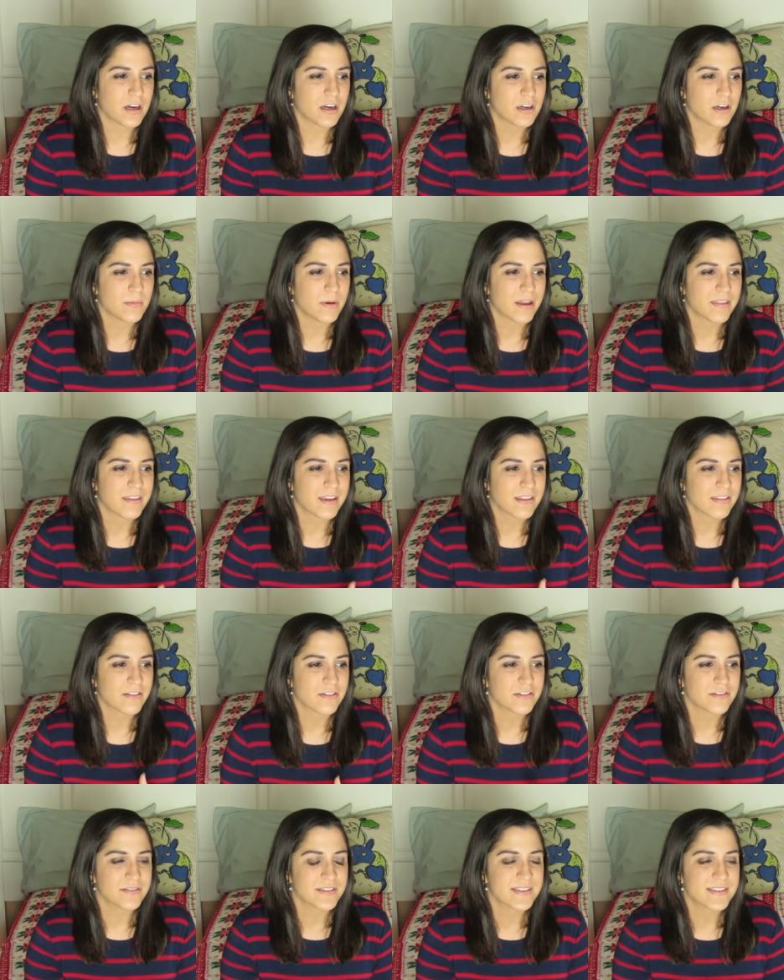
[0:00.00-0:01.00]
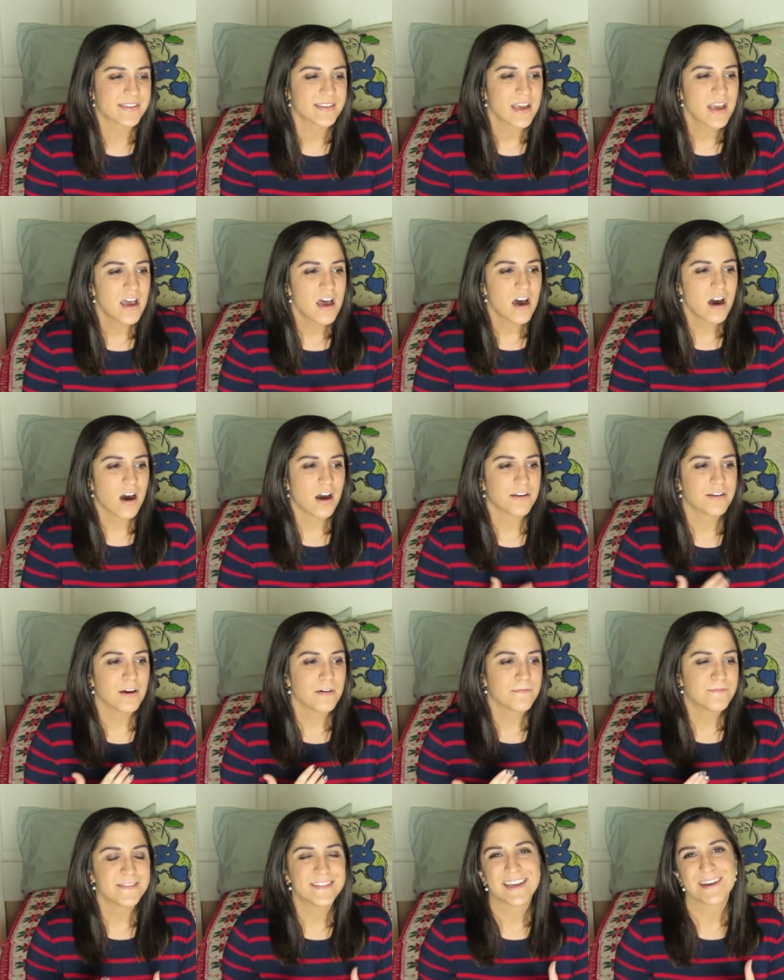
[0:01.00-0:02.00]
Um, I think there's
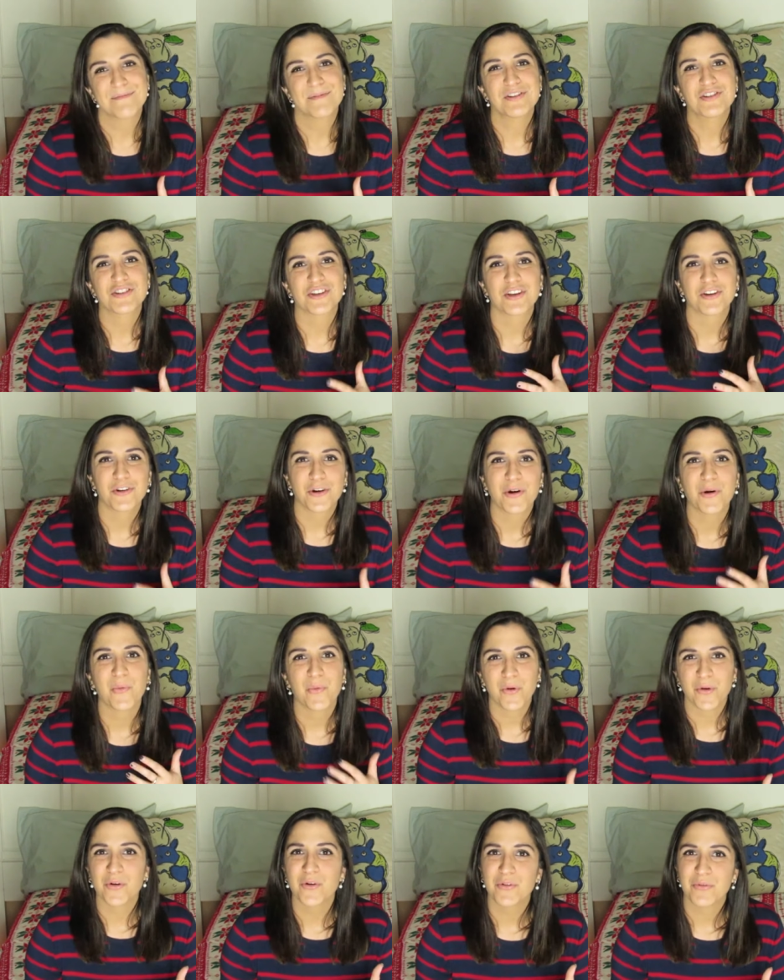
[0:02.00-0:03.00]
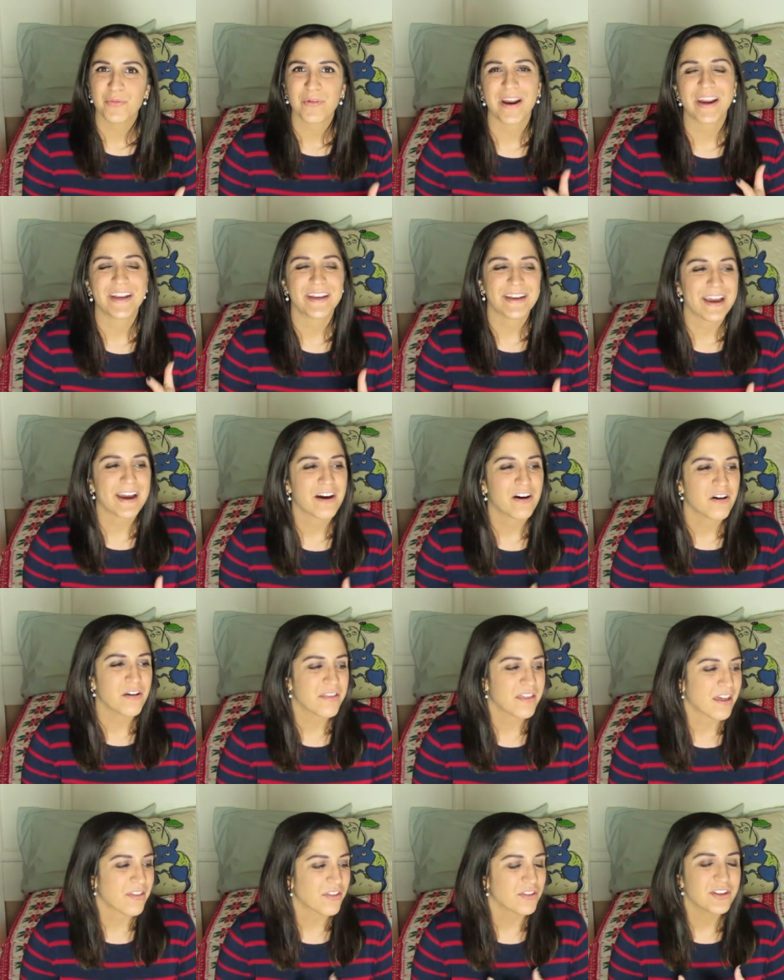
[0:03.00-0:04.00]
enough damage in our world right now
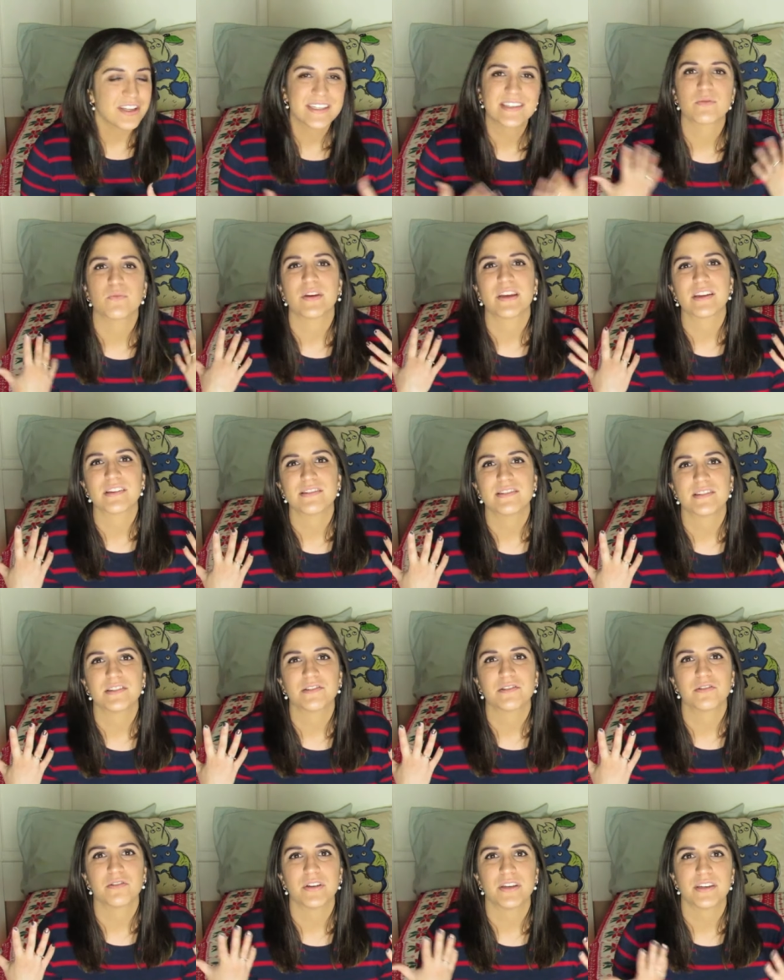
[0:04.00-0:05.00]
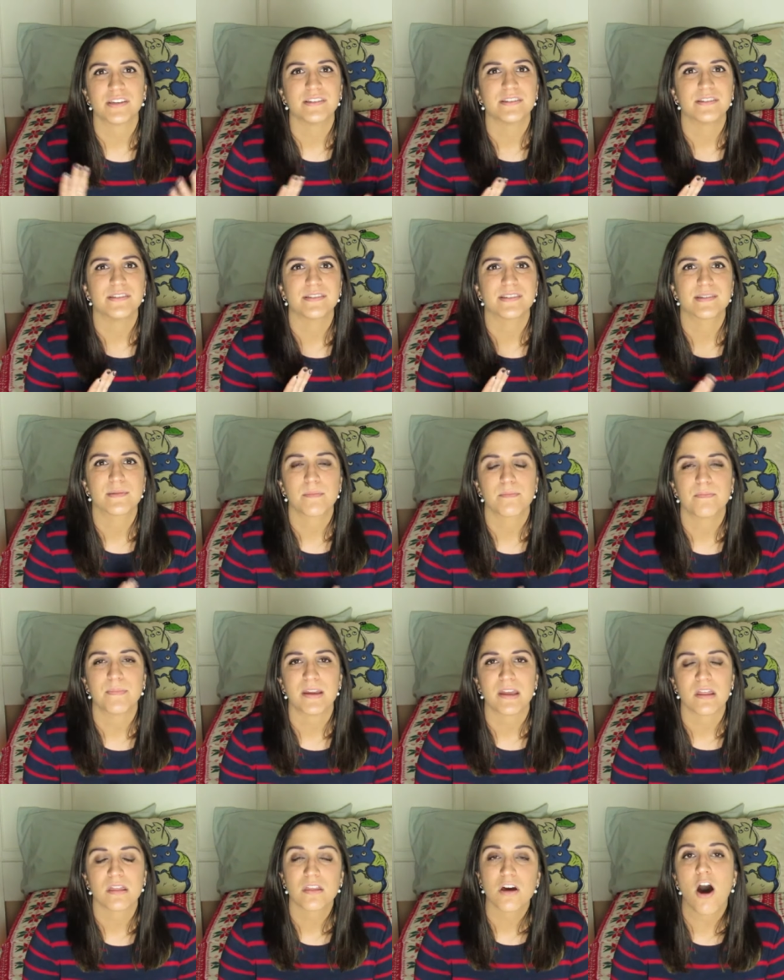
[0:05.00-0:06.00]
that the least we can do is
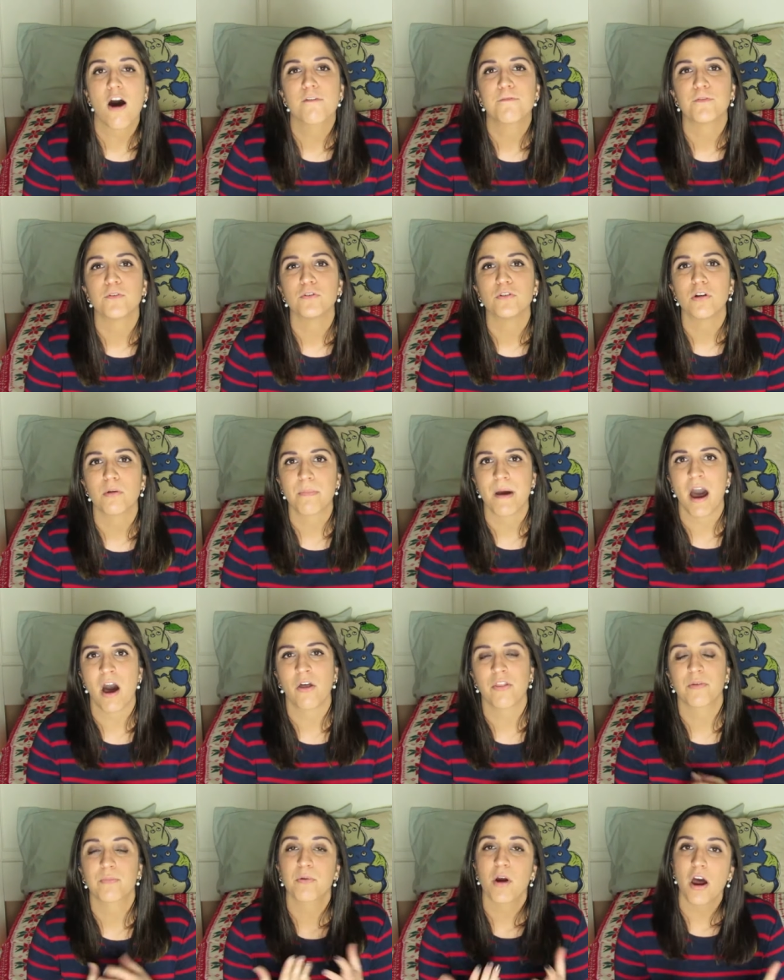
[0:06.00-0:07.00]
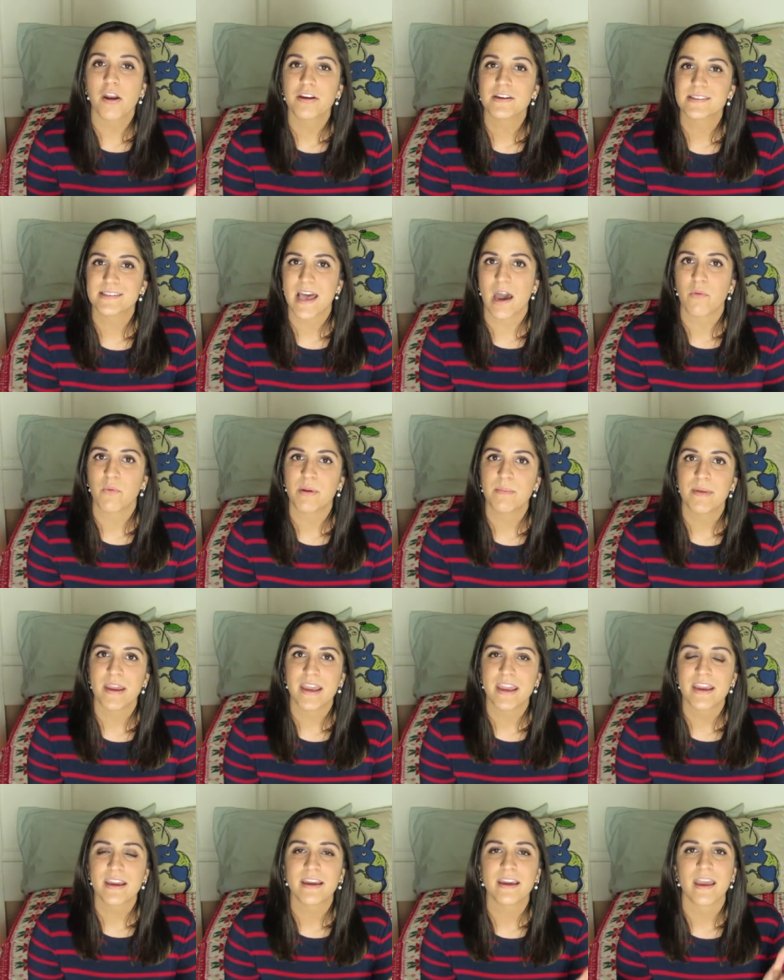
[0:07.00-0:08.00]
be thoughtful about the products that we
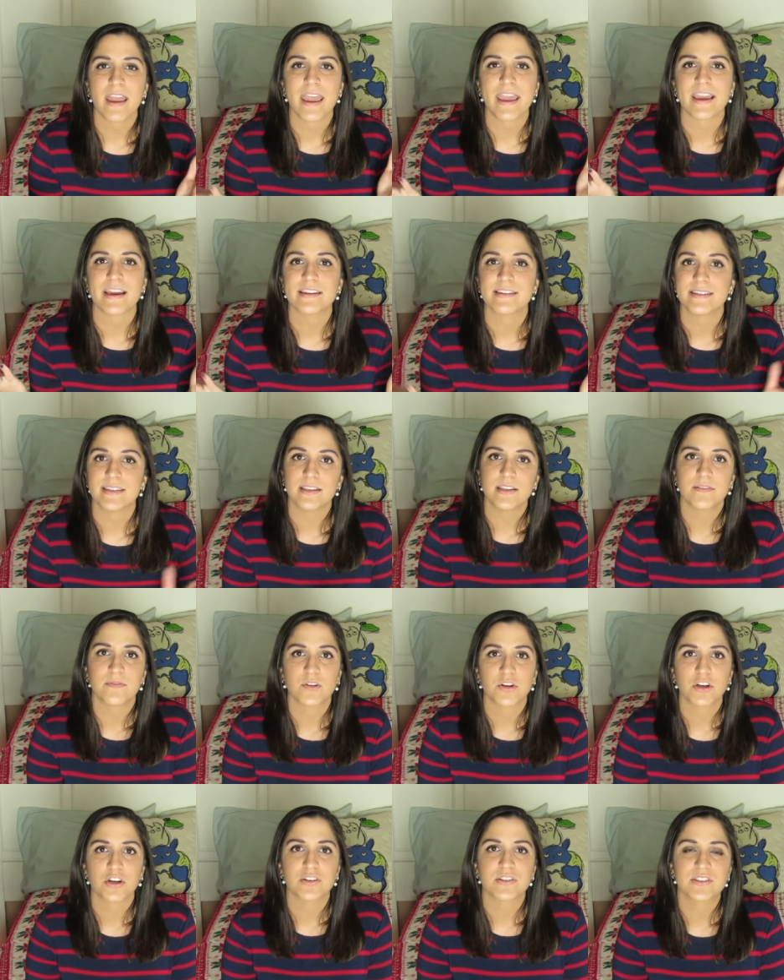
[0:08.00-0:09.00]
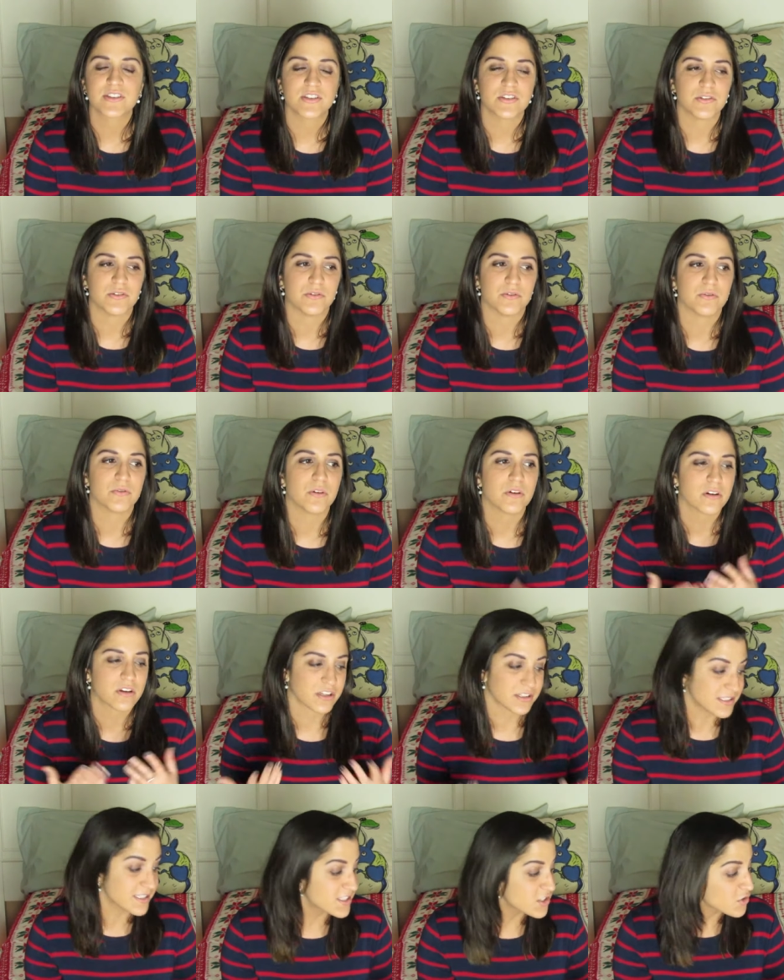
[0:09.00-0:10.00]
make and deliver to
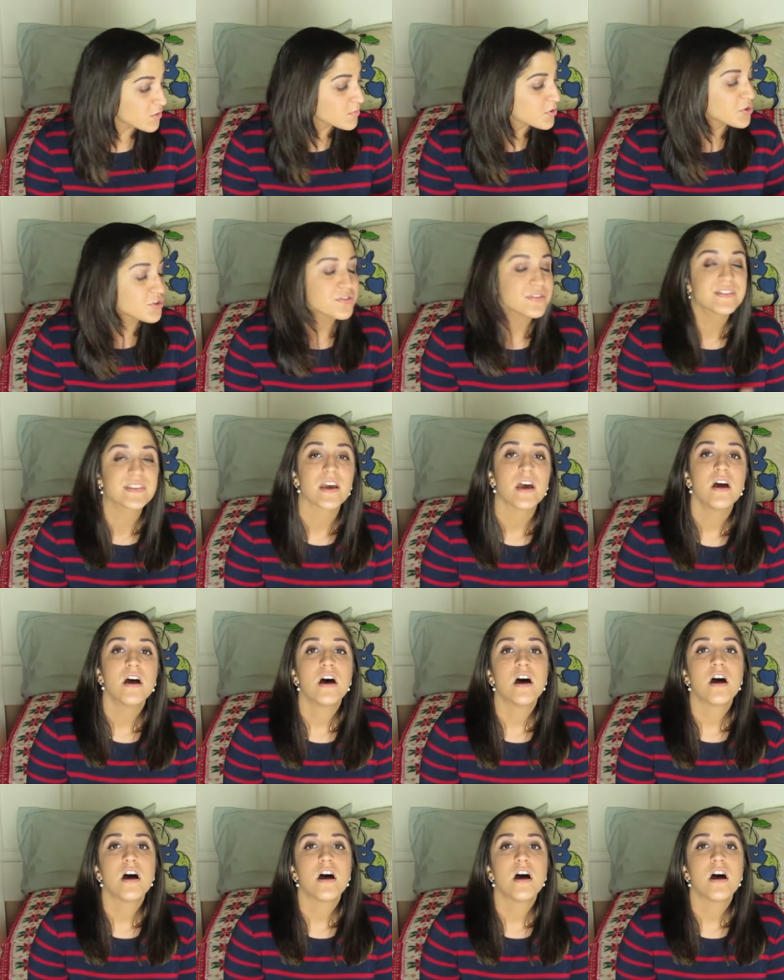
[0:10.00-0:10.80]
consumers.